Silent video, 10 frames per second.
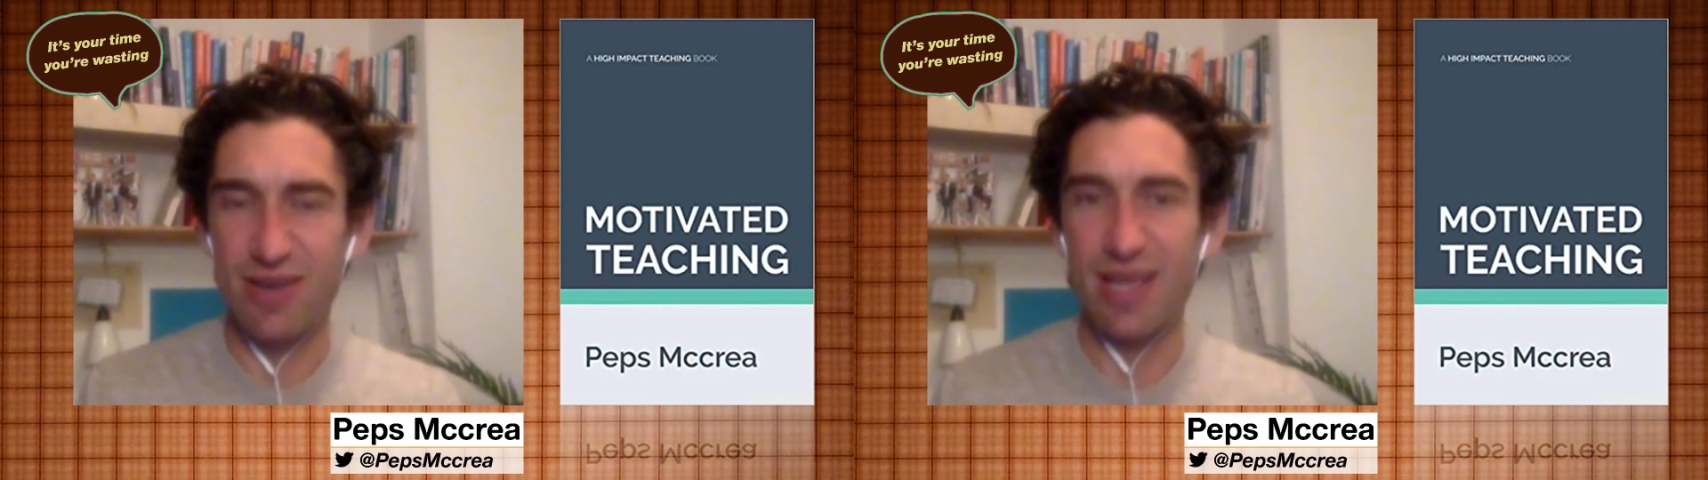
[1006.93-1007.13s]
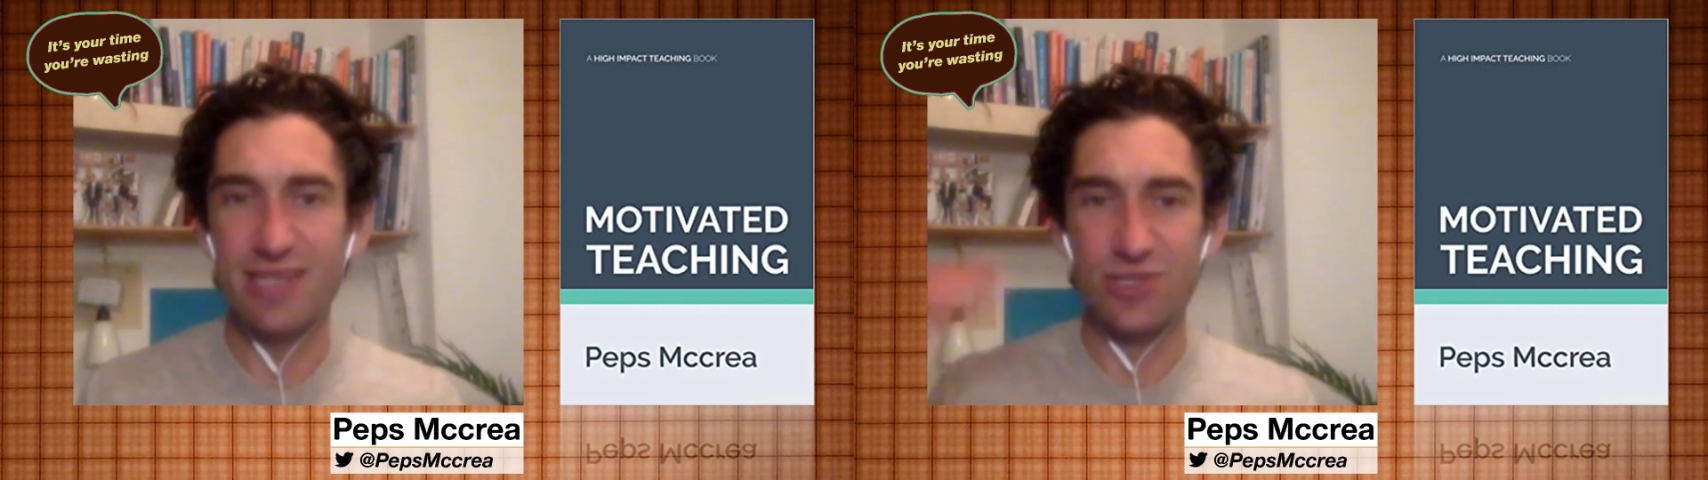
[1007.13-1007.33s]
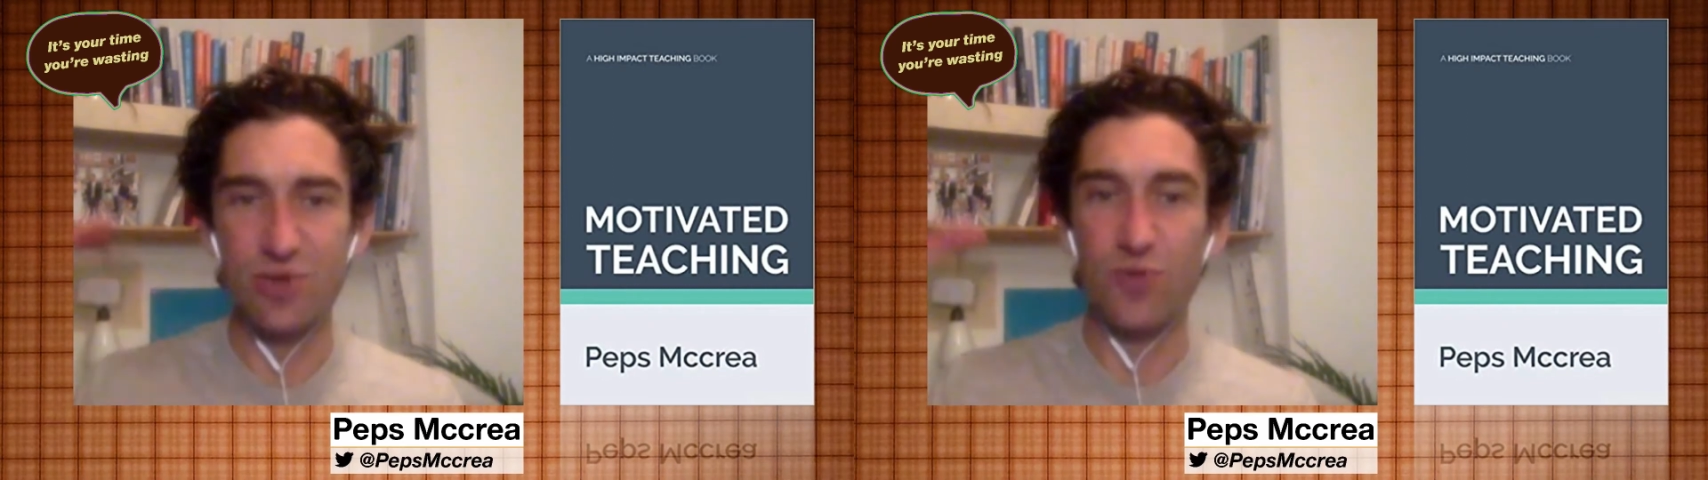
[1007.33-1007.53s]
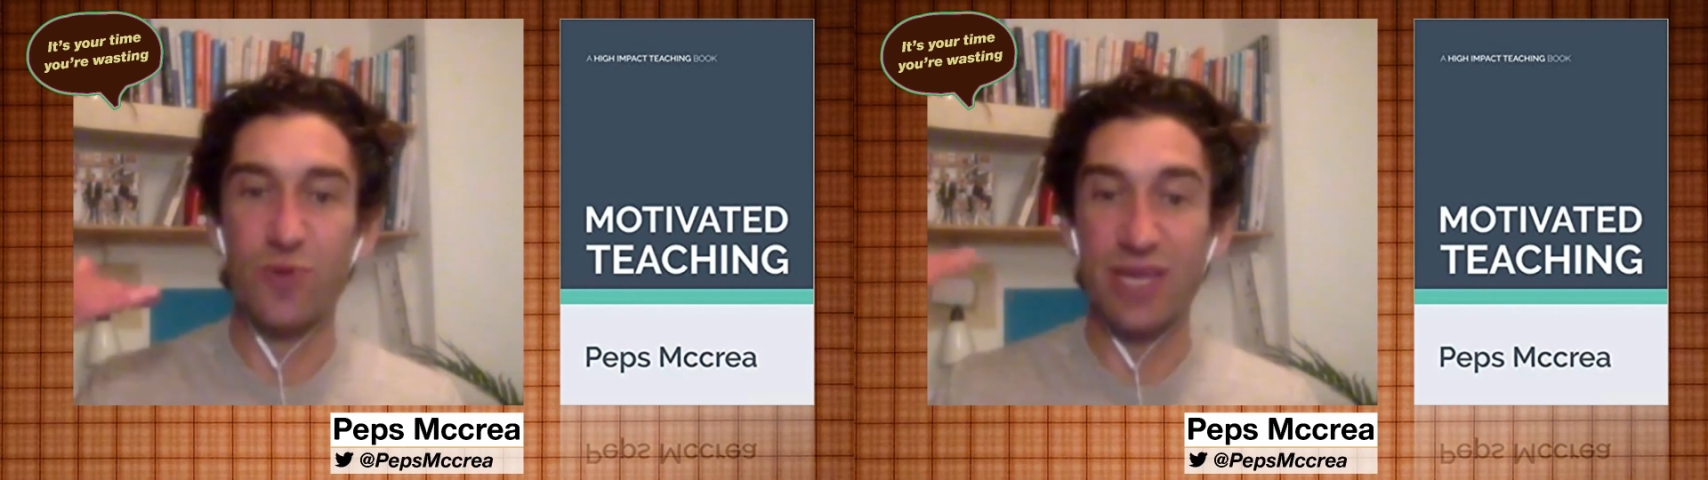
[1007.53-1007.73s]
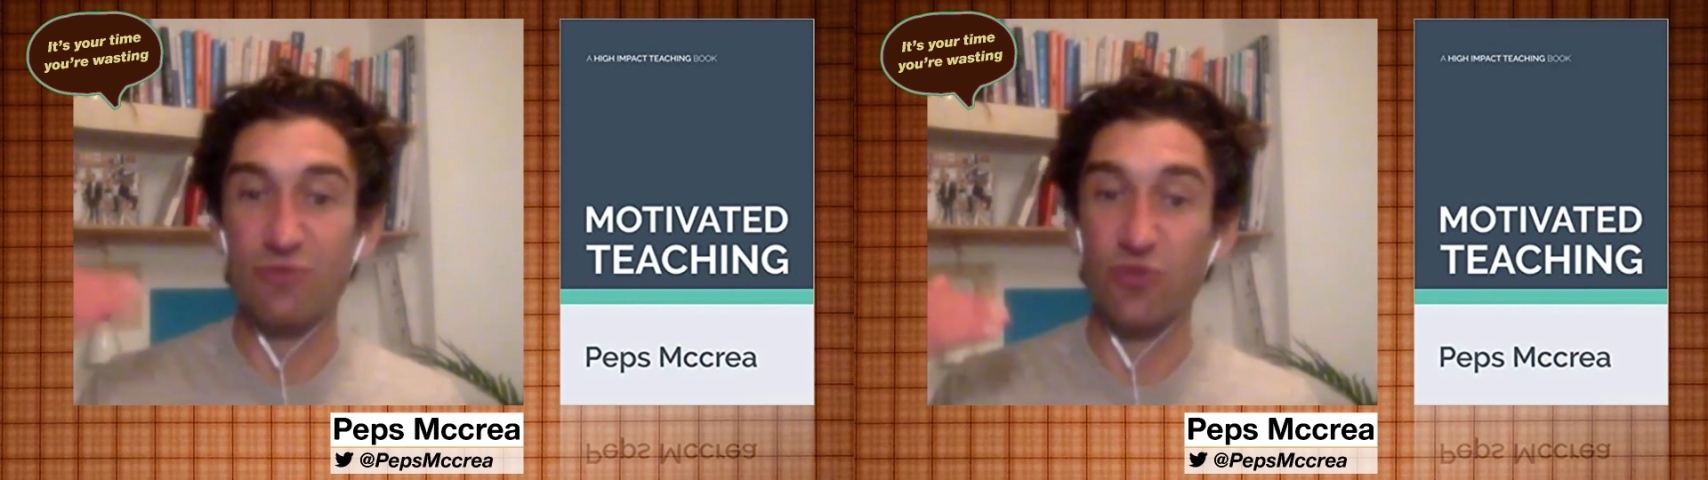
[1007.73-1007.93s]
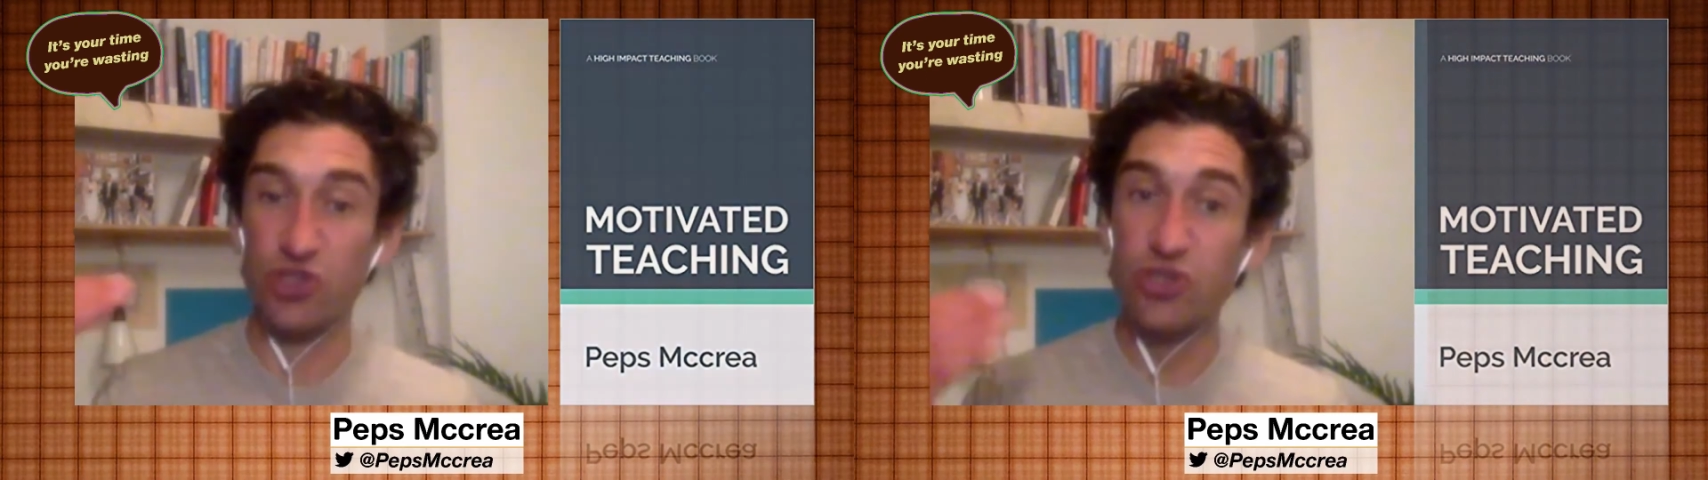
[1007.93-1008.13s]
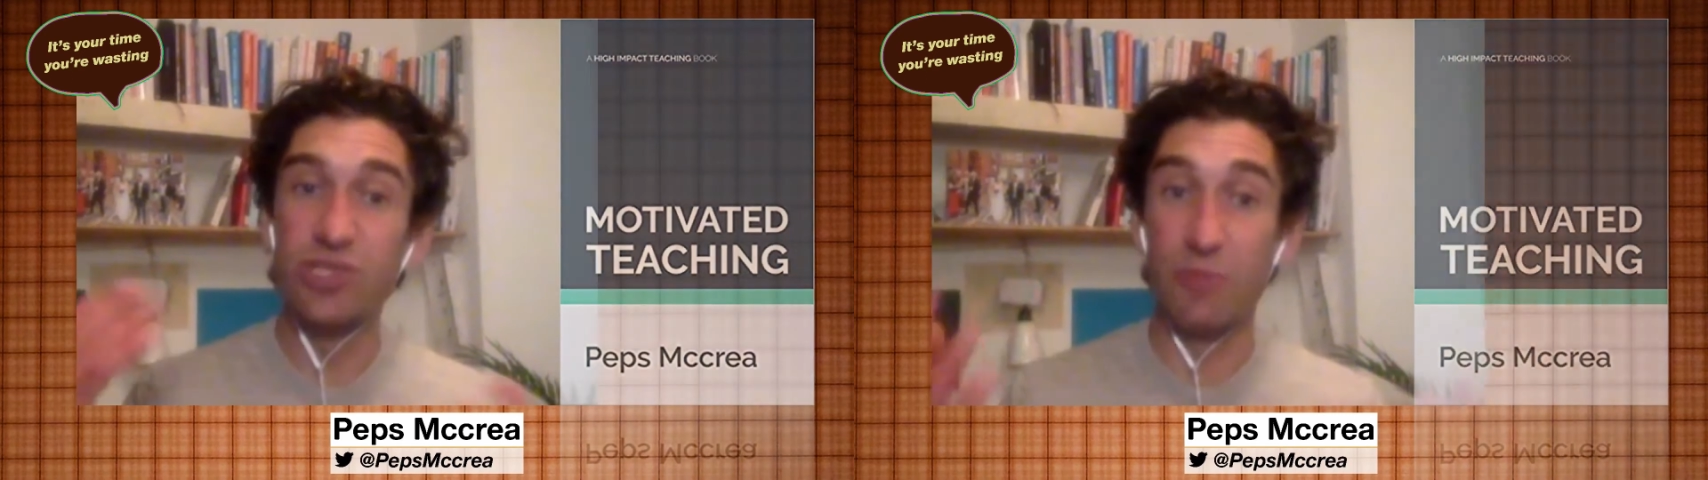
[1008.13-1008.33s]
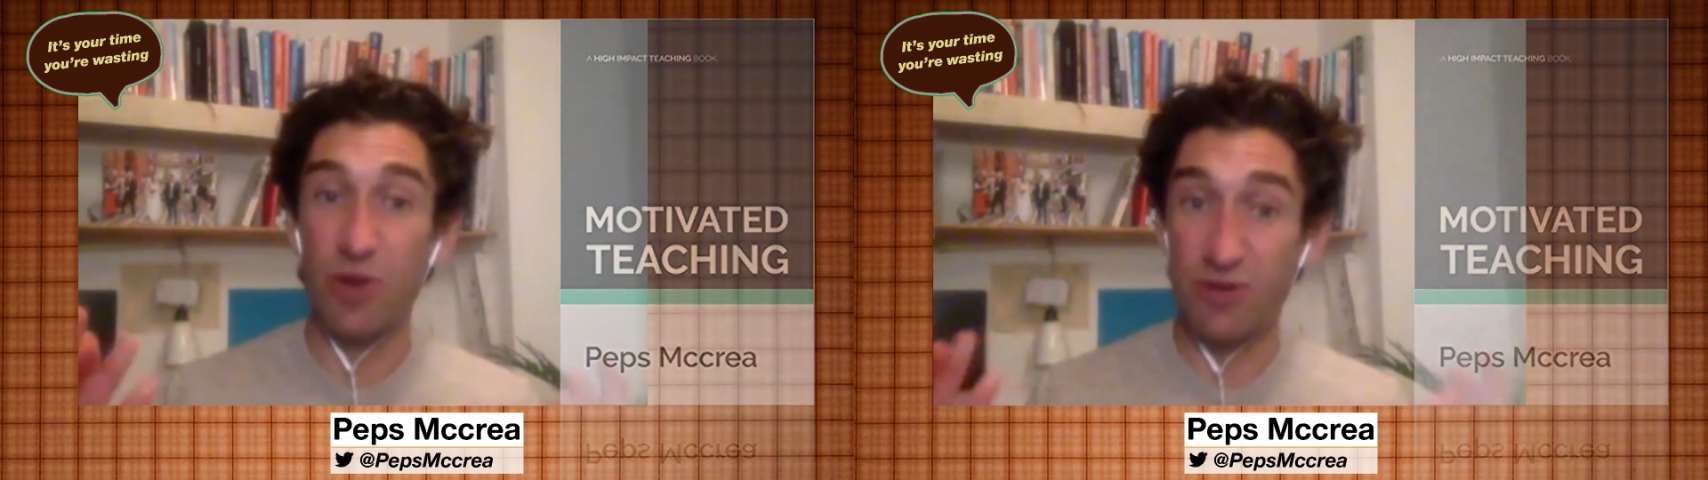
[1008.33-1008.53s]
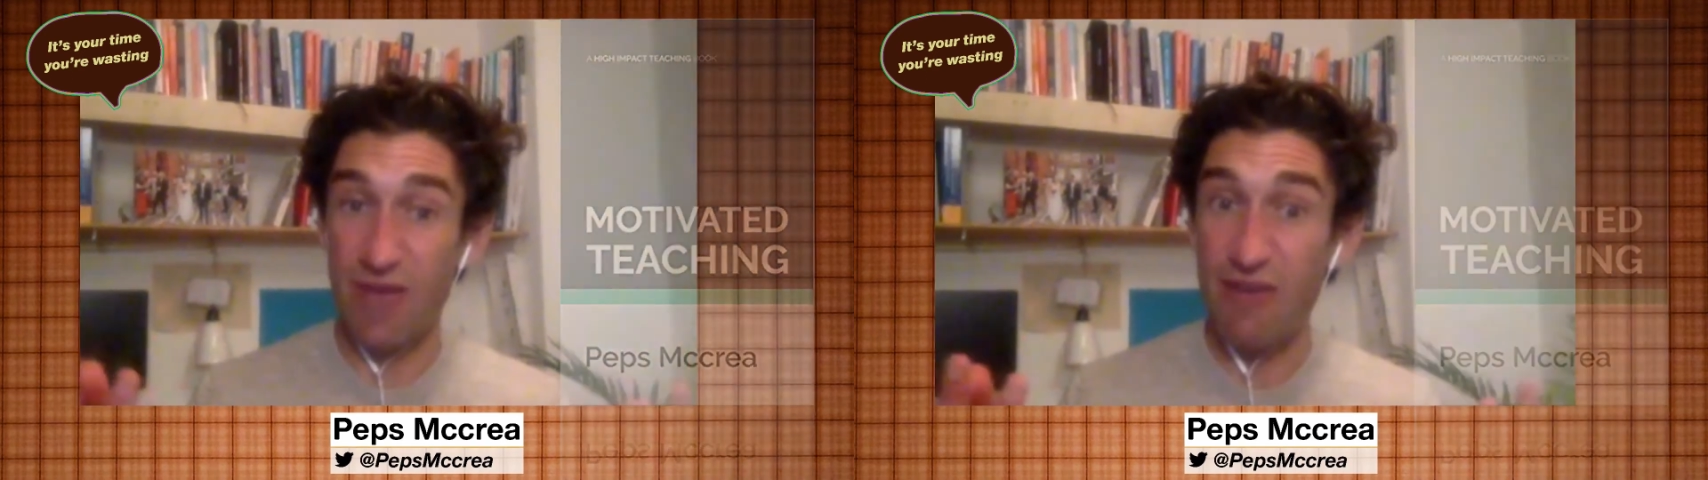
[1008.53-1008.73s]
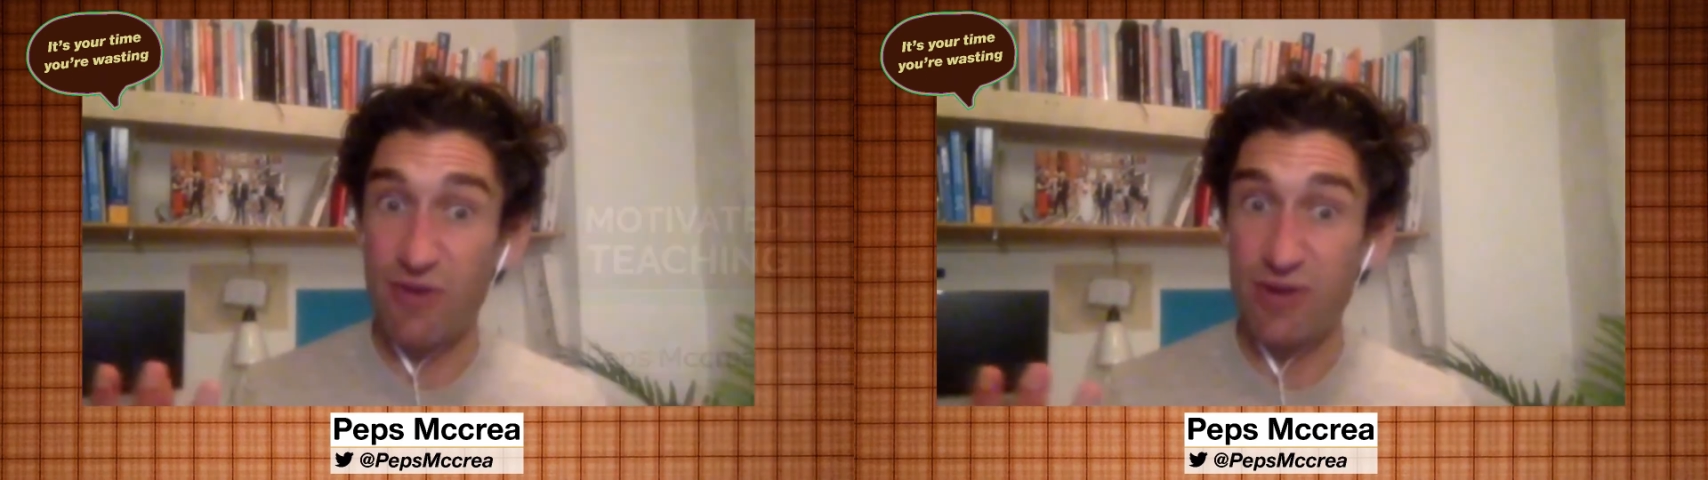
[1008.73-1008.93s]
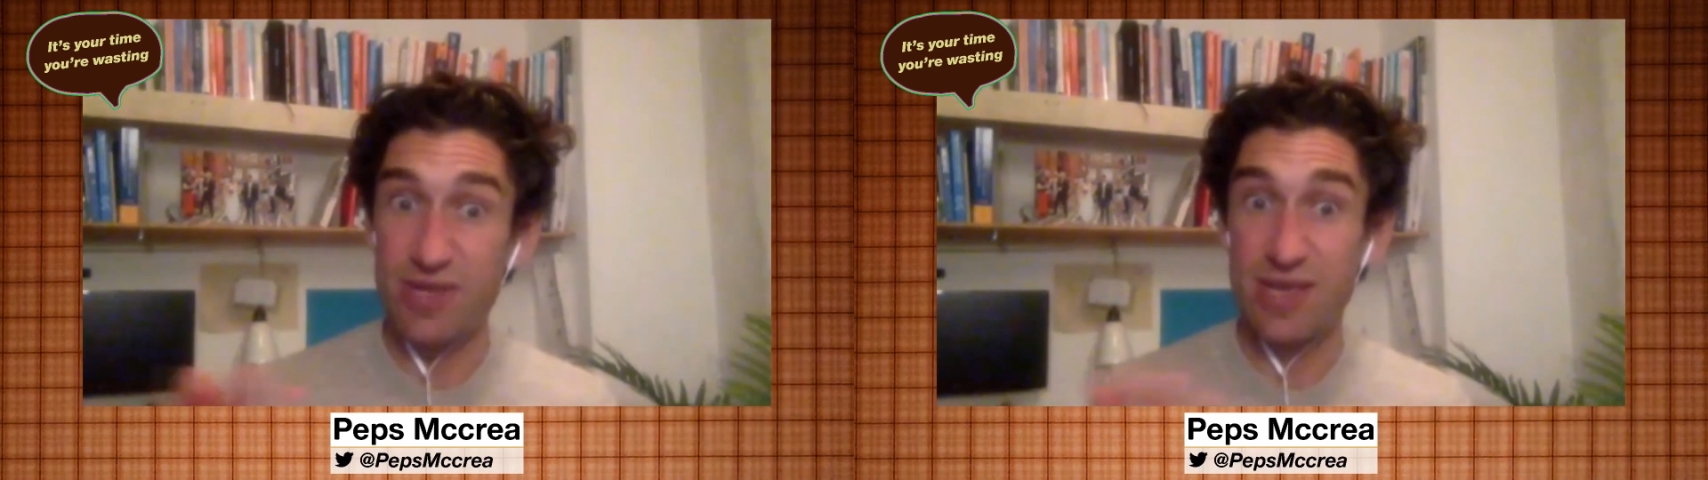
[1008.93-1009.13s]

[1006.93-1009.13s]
And actually, so if we can reduce the amount of effort,